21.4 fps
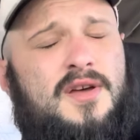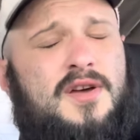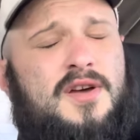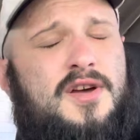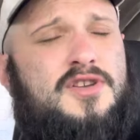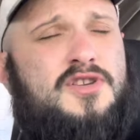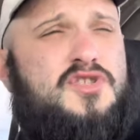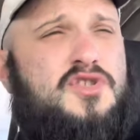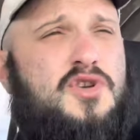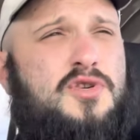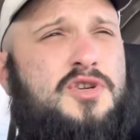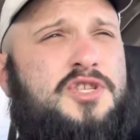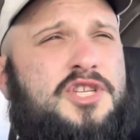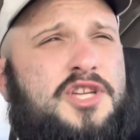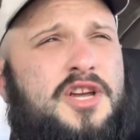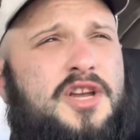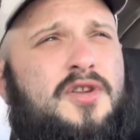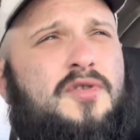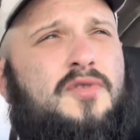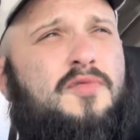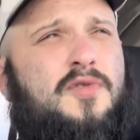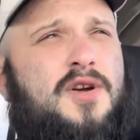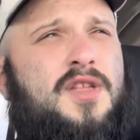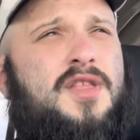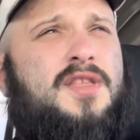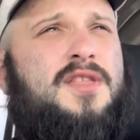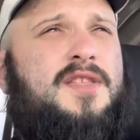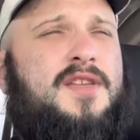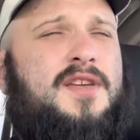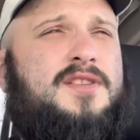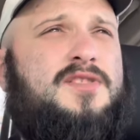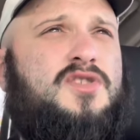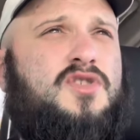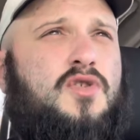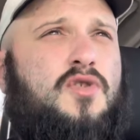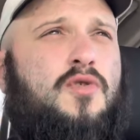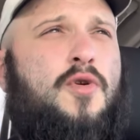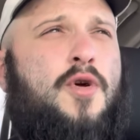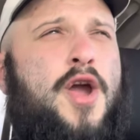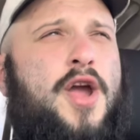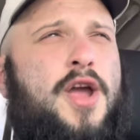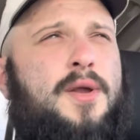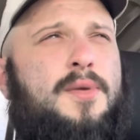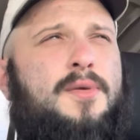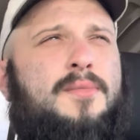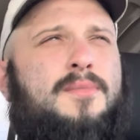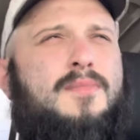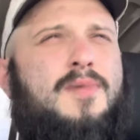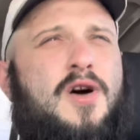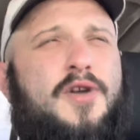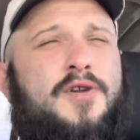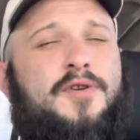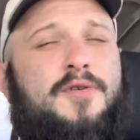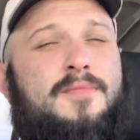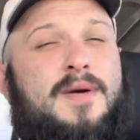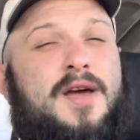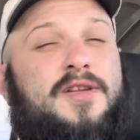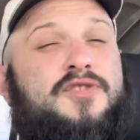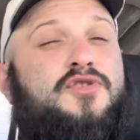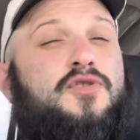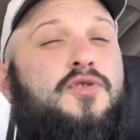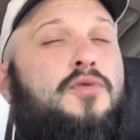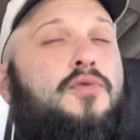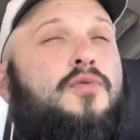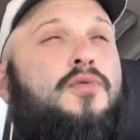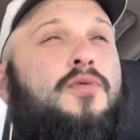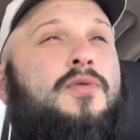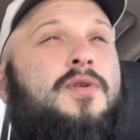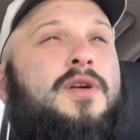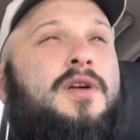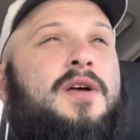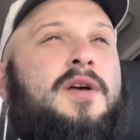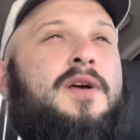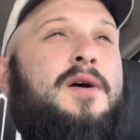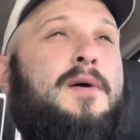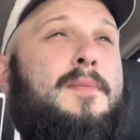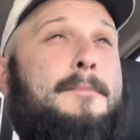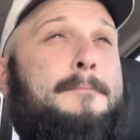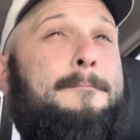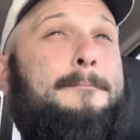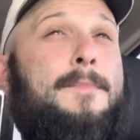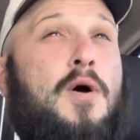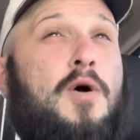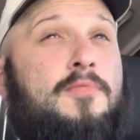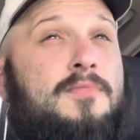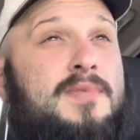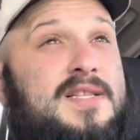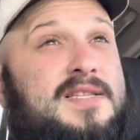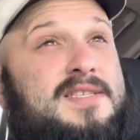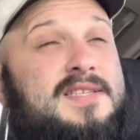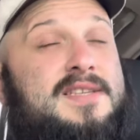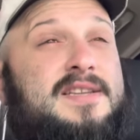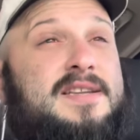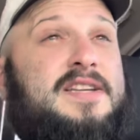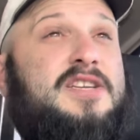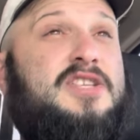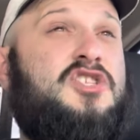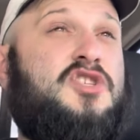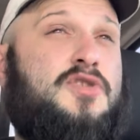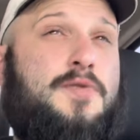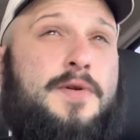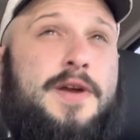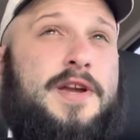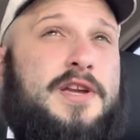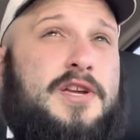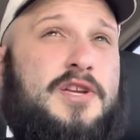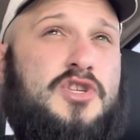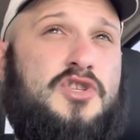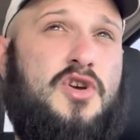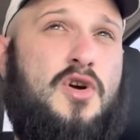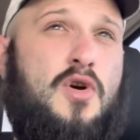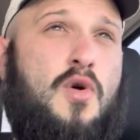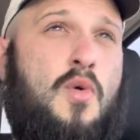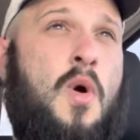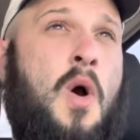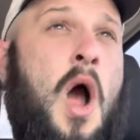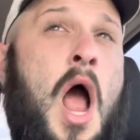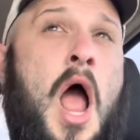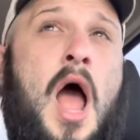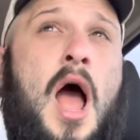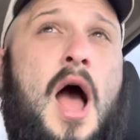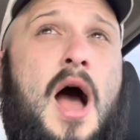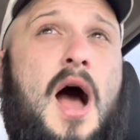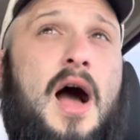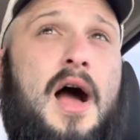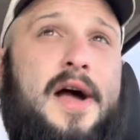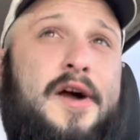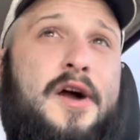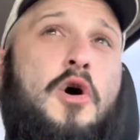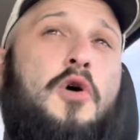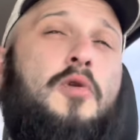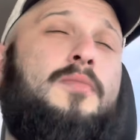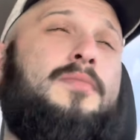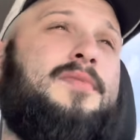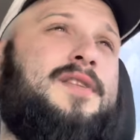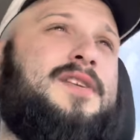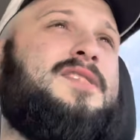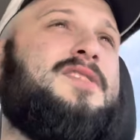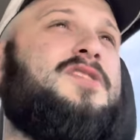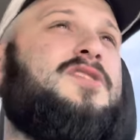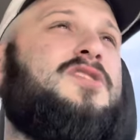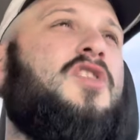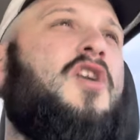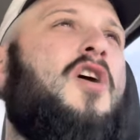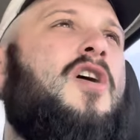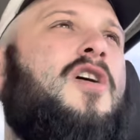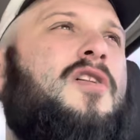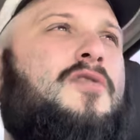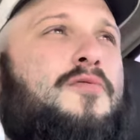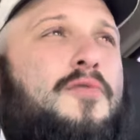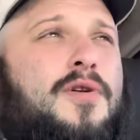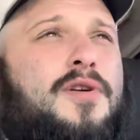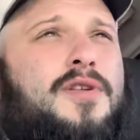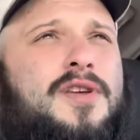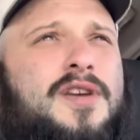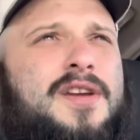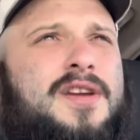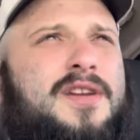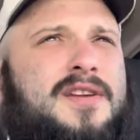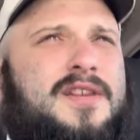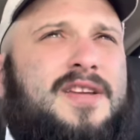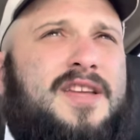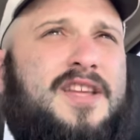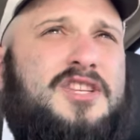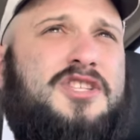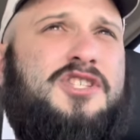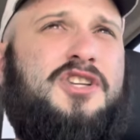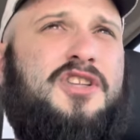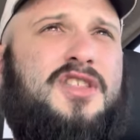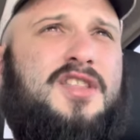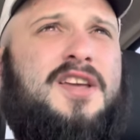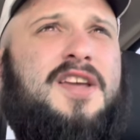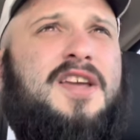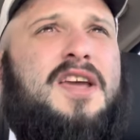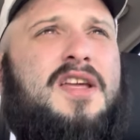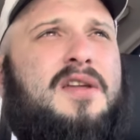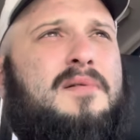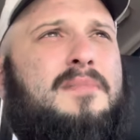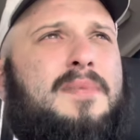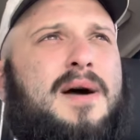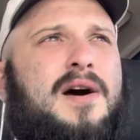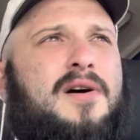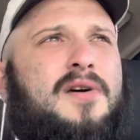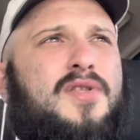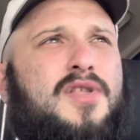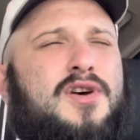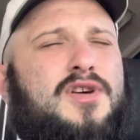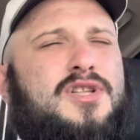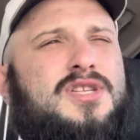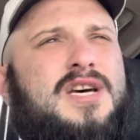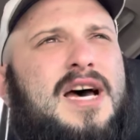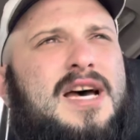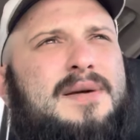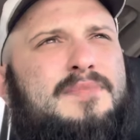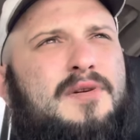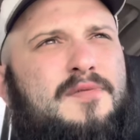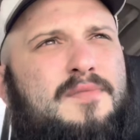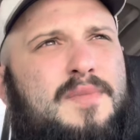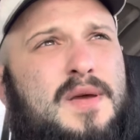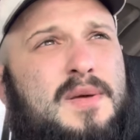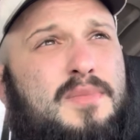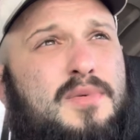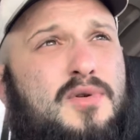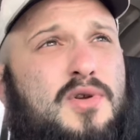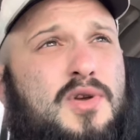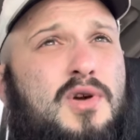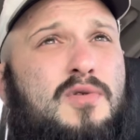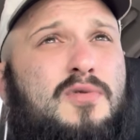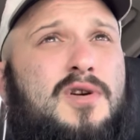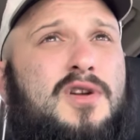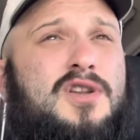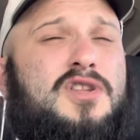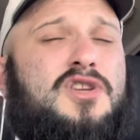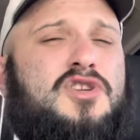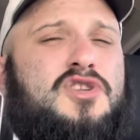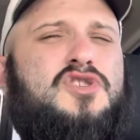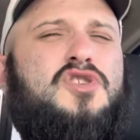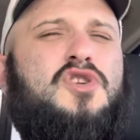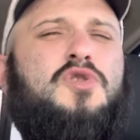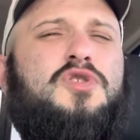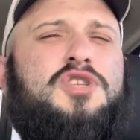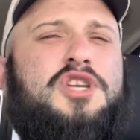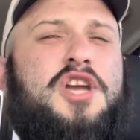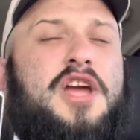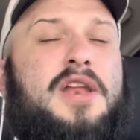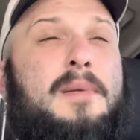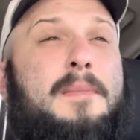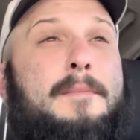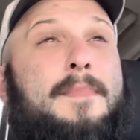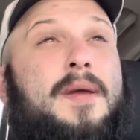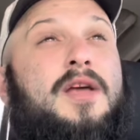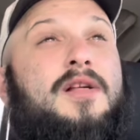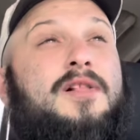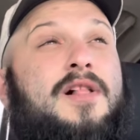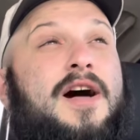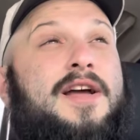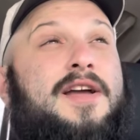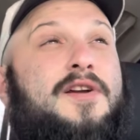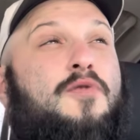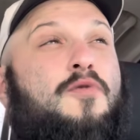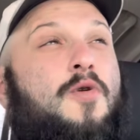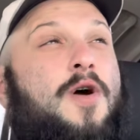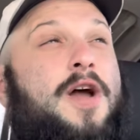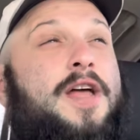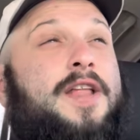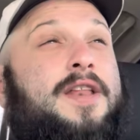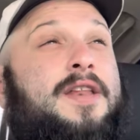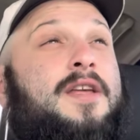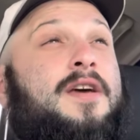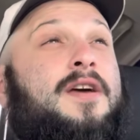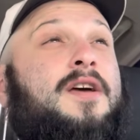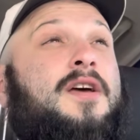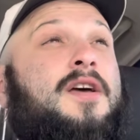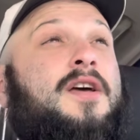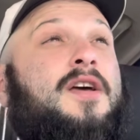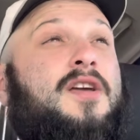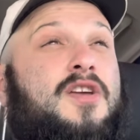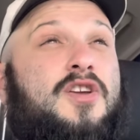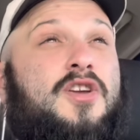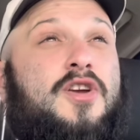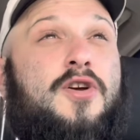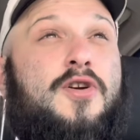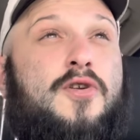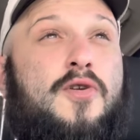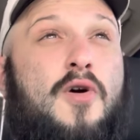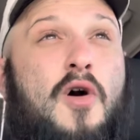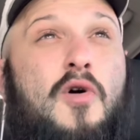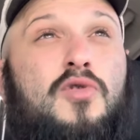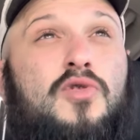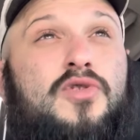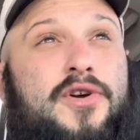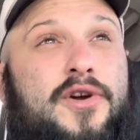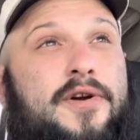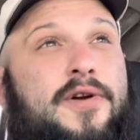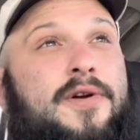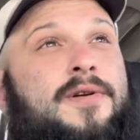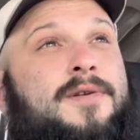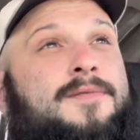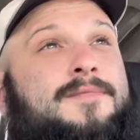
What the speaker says: associated with, it's great, monumental moments in history. So I hope this talk really gets you thinking about the type of people you want to associate and be like when you're older.